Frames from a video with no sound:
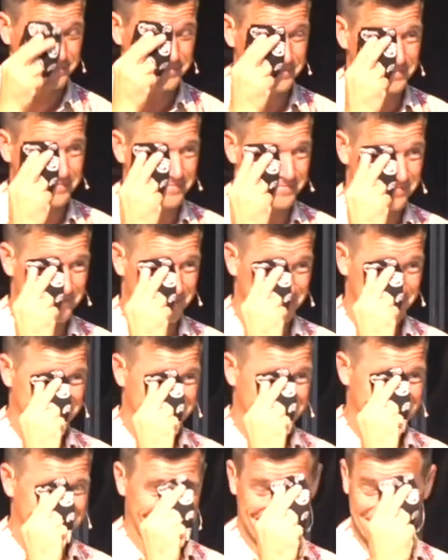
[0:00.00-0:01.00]

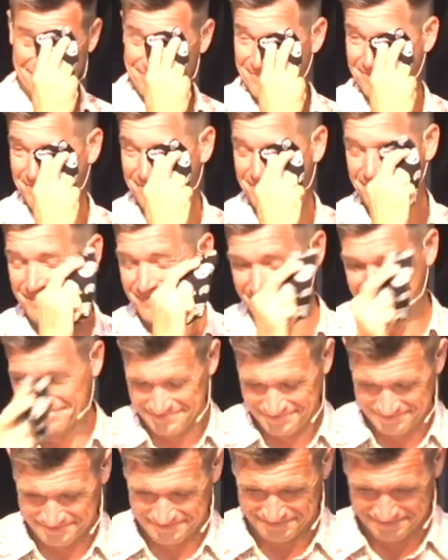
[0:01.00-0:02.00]

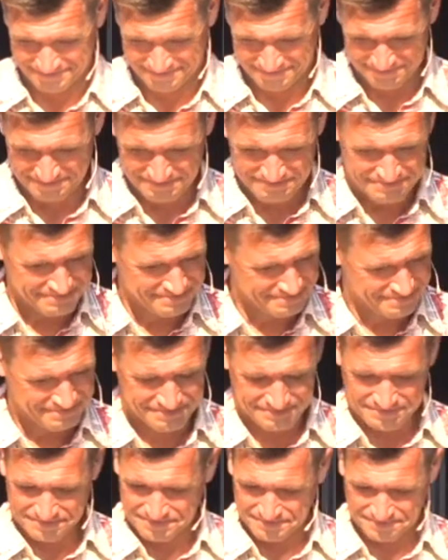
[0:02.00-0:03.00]

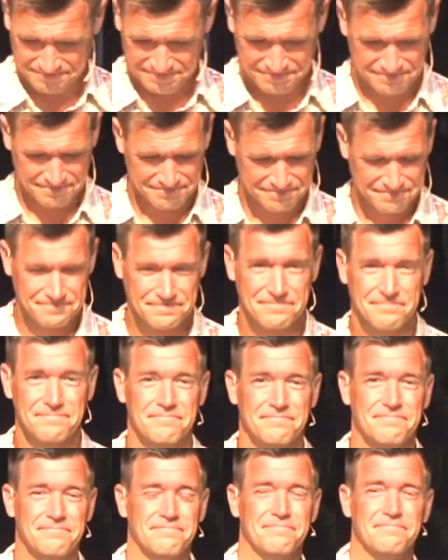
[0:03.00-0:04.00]

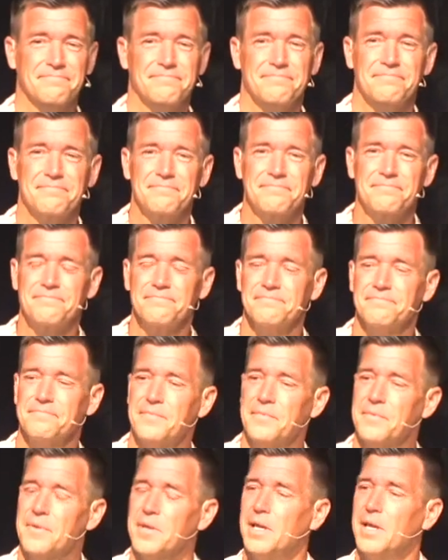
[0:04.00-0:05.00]

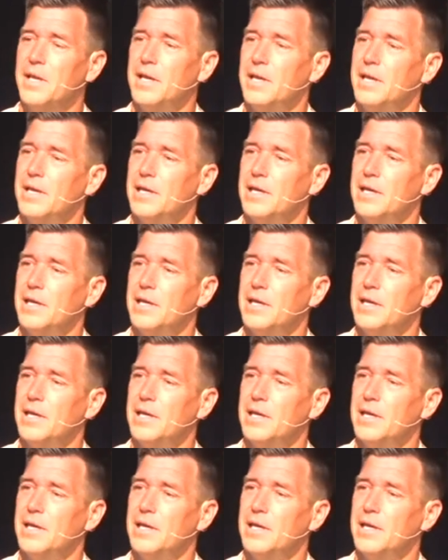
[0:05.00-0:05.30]
(no one is talking)